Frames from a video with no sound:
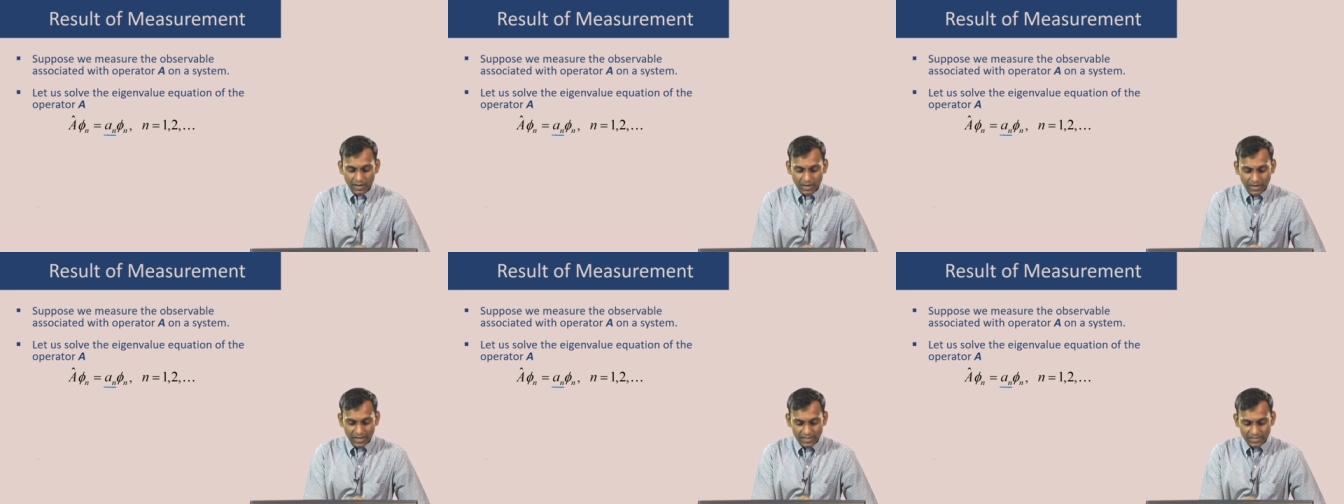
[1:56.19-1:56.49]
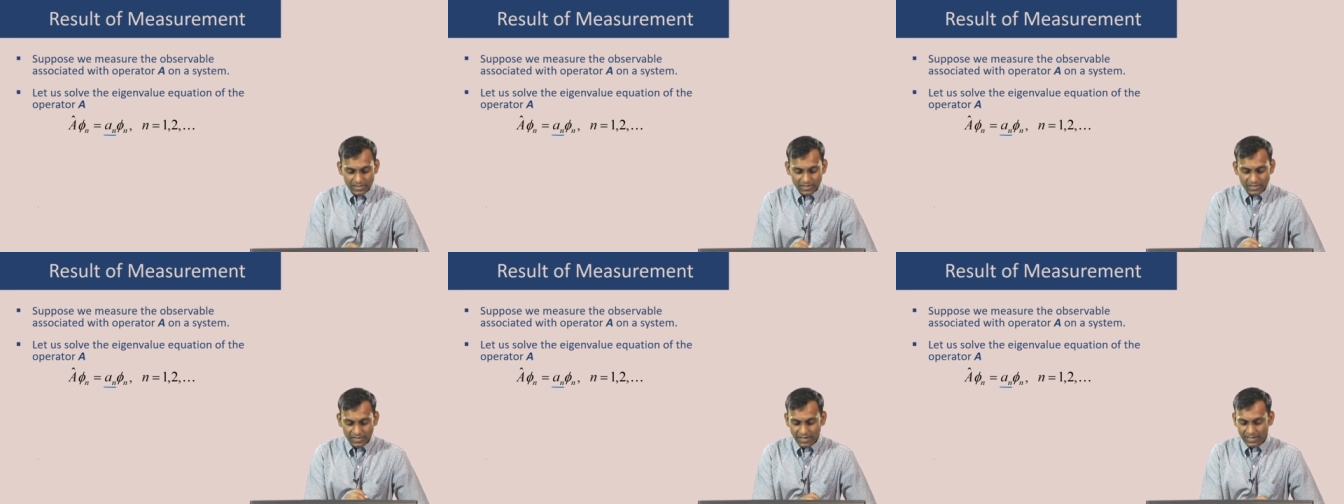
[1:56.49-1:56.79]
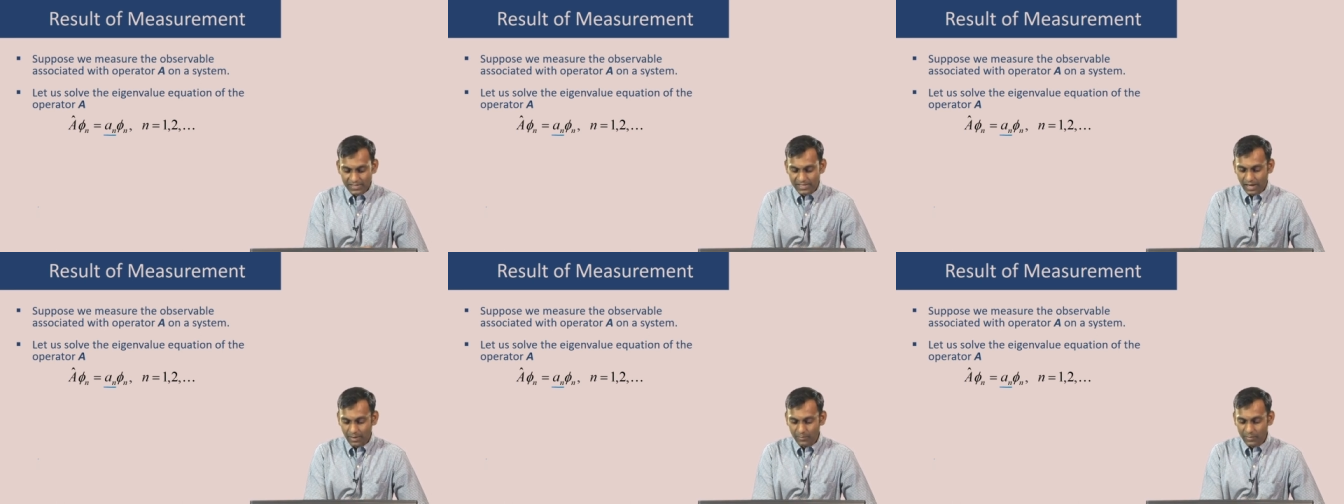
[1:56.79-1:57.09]
Let us
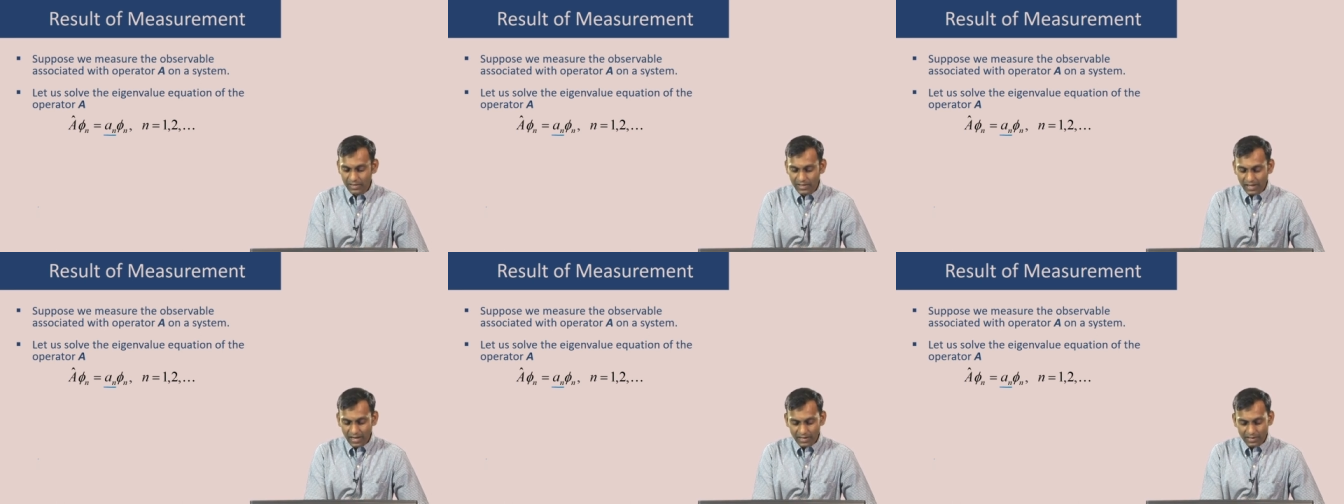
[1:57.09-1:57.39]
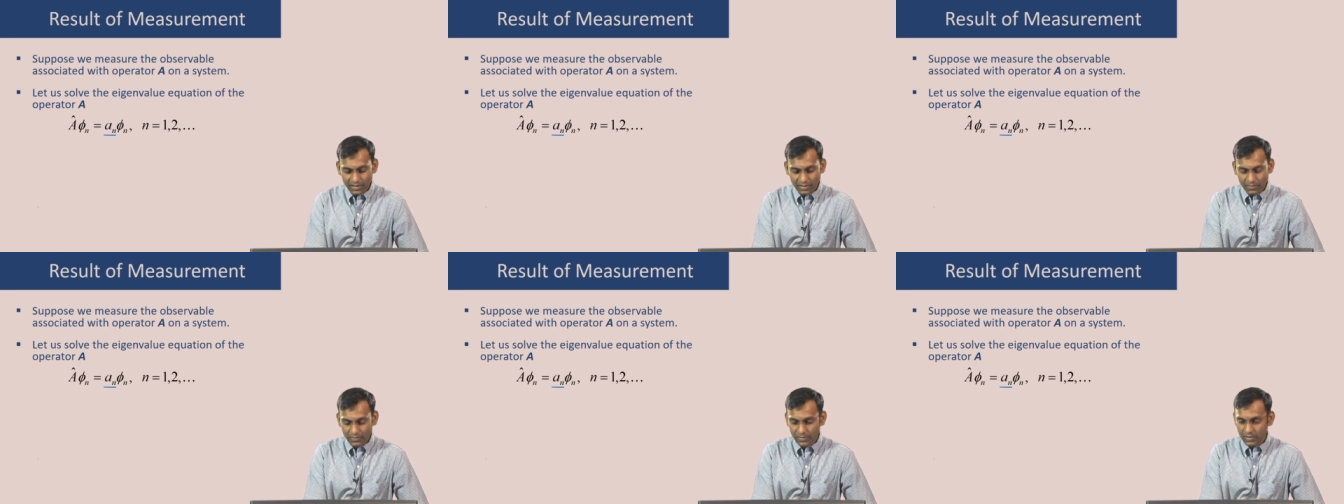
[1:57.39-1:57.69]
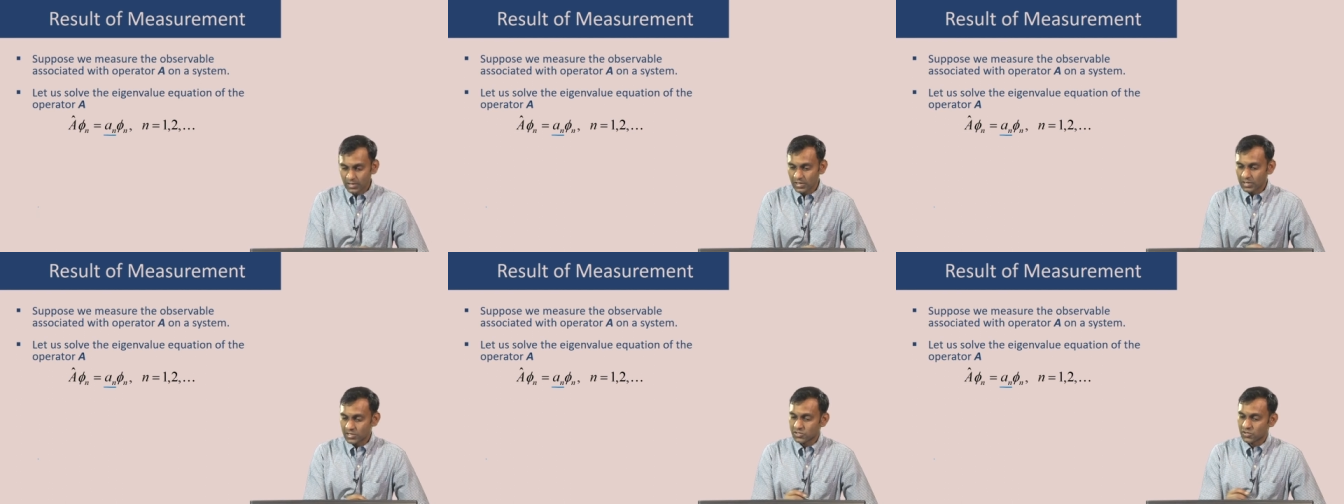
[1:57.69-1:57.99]
examine that.
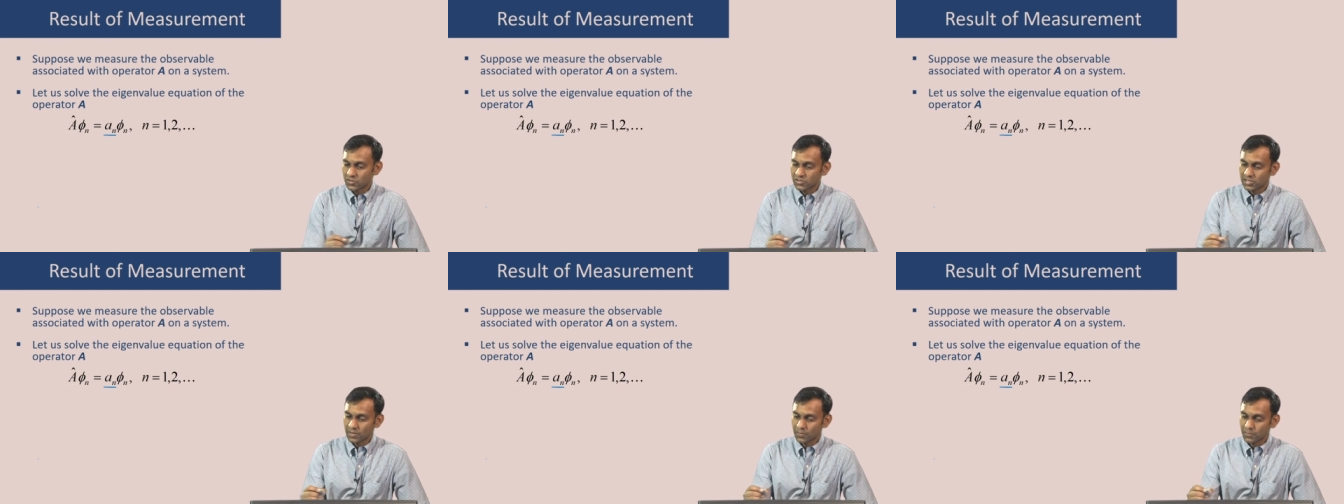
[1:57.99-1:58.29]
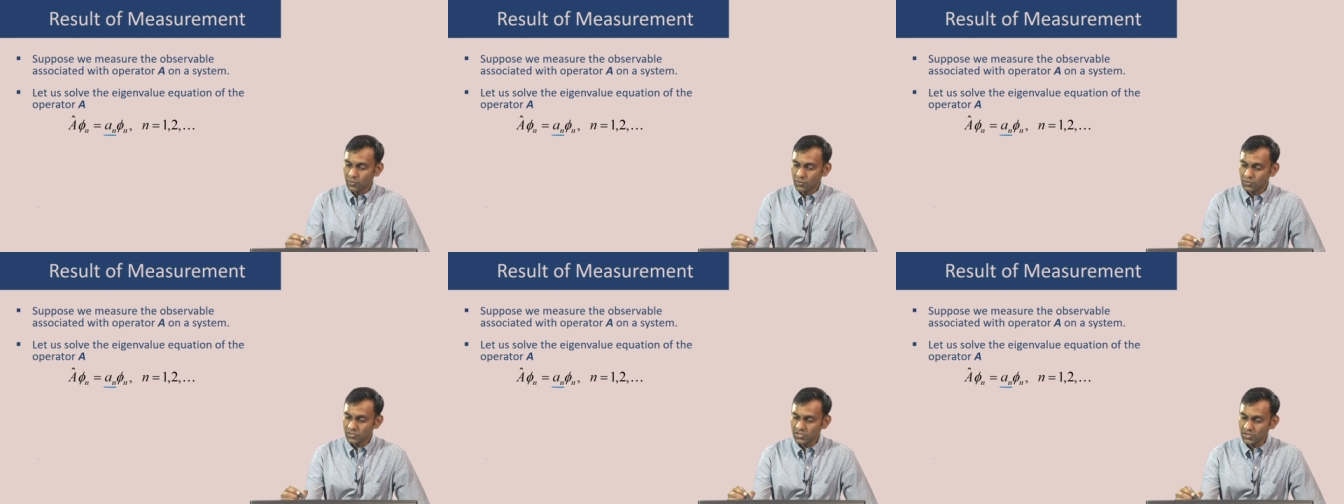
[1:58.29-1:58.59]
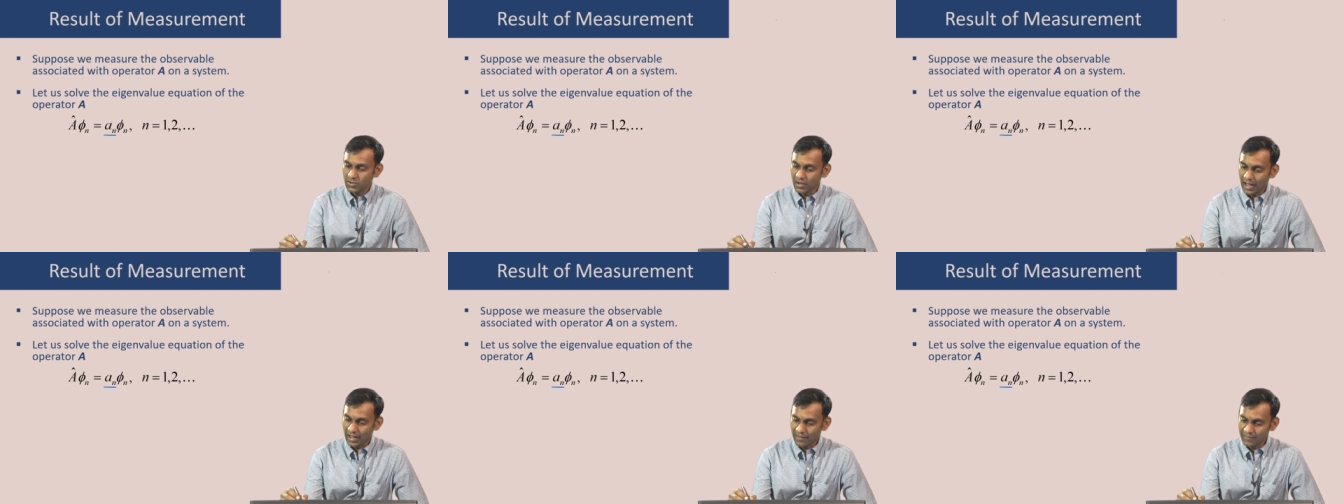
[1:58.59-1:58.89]
So, suppose
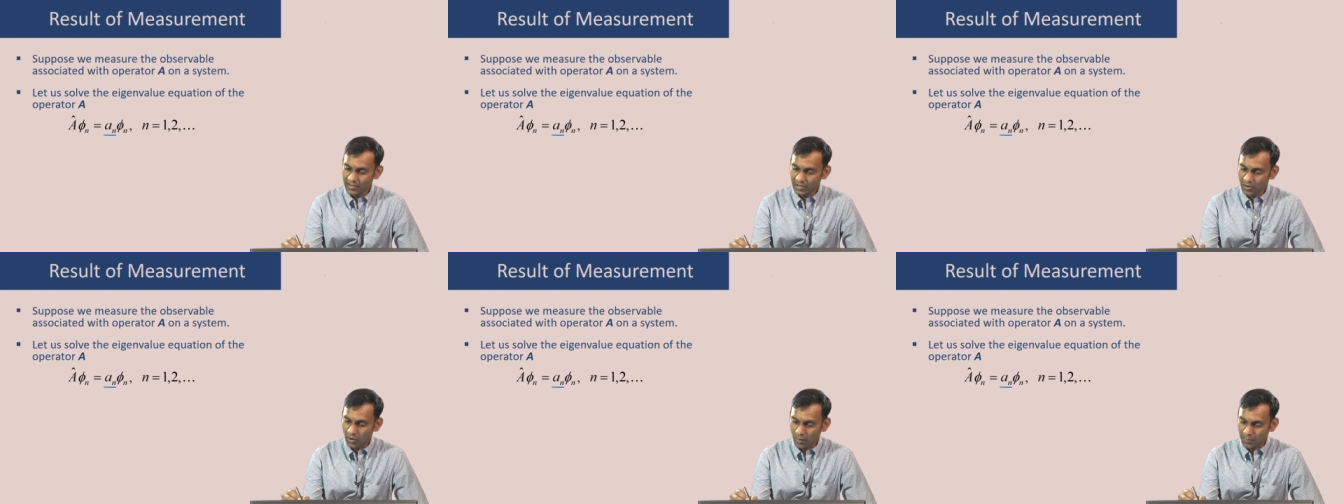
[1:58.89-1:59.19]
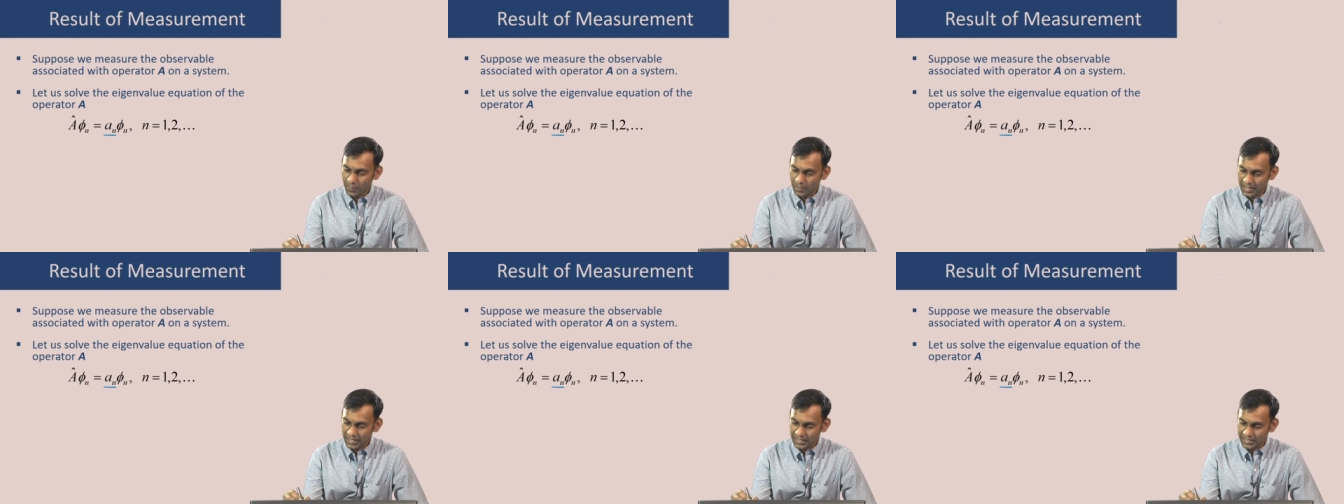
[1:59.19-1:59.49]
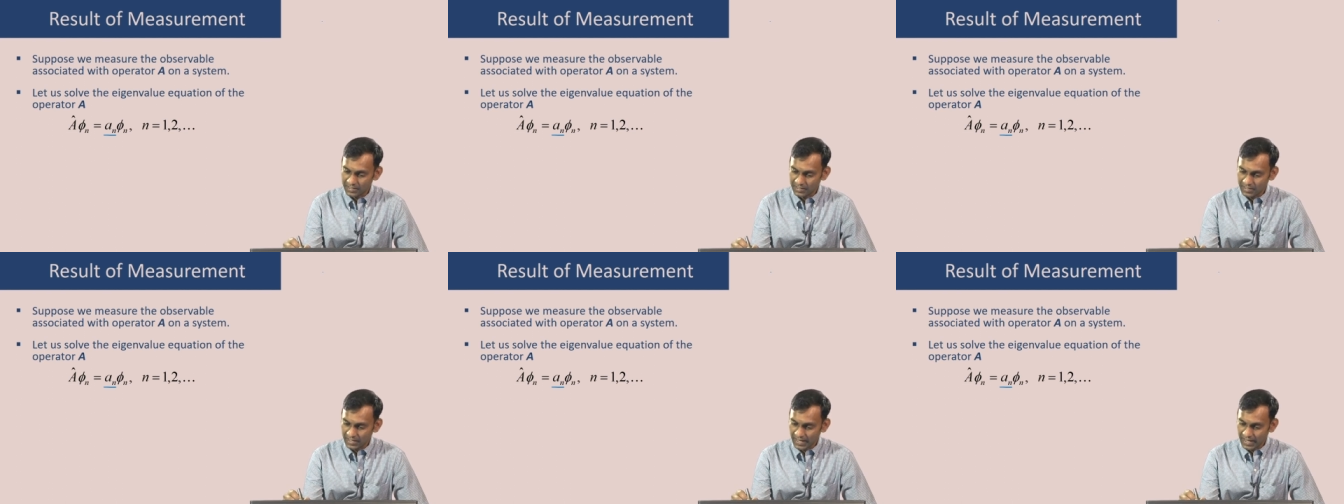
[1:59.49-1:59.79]
you have an
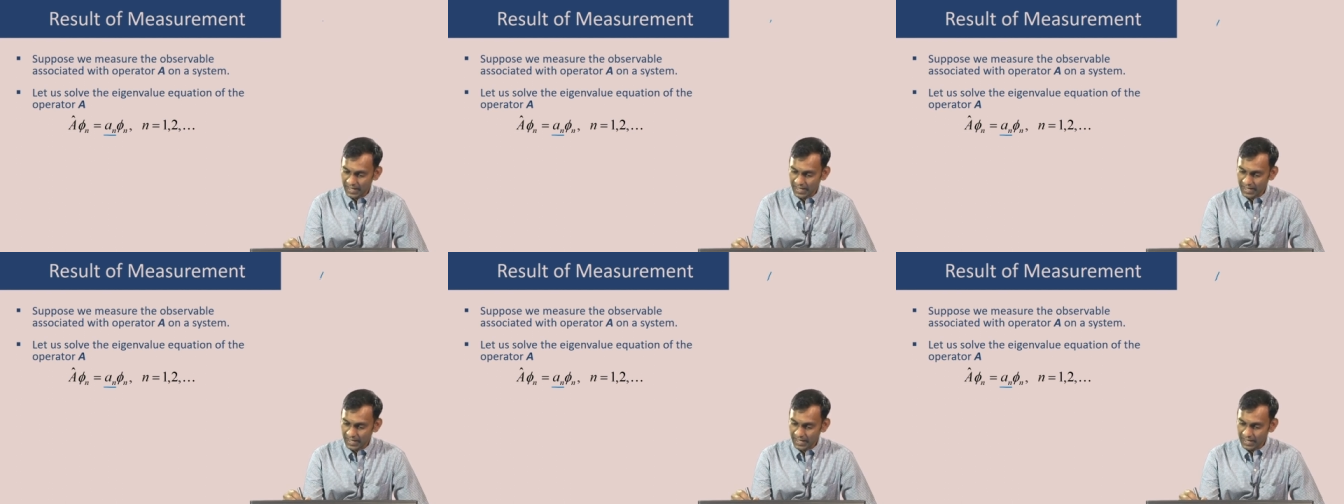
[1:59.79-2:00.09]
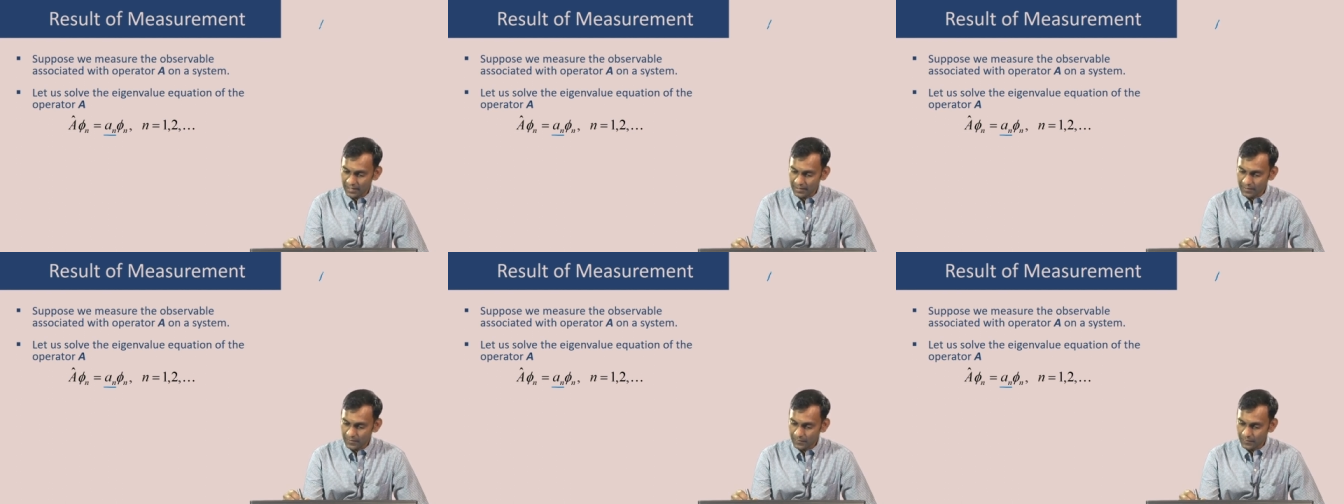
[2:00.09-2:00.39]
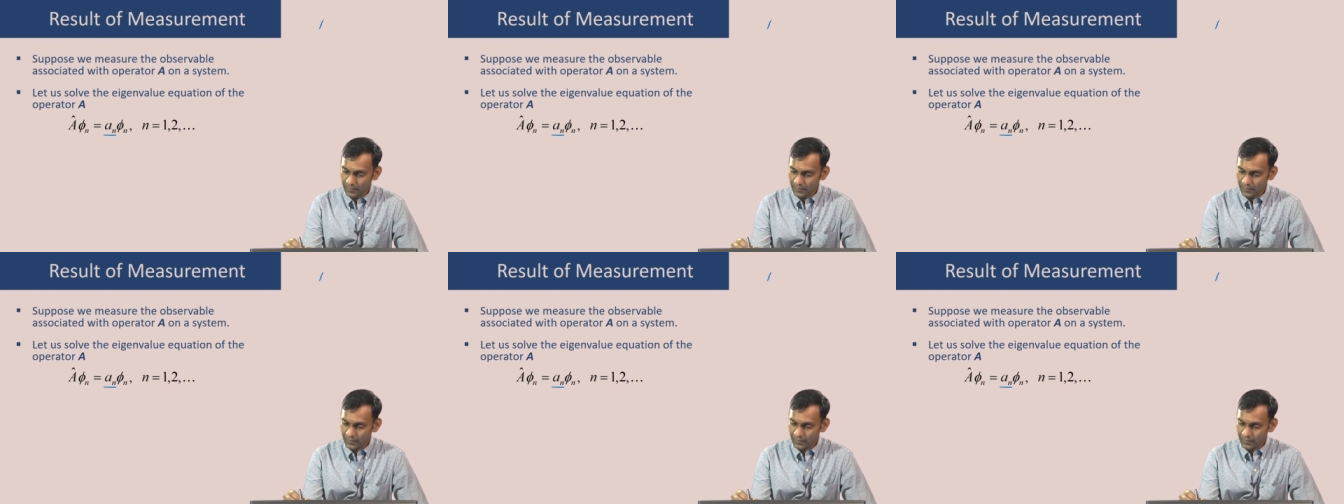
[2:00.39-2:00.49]
operator A.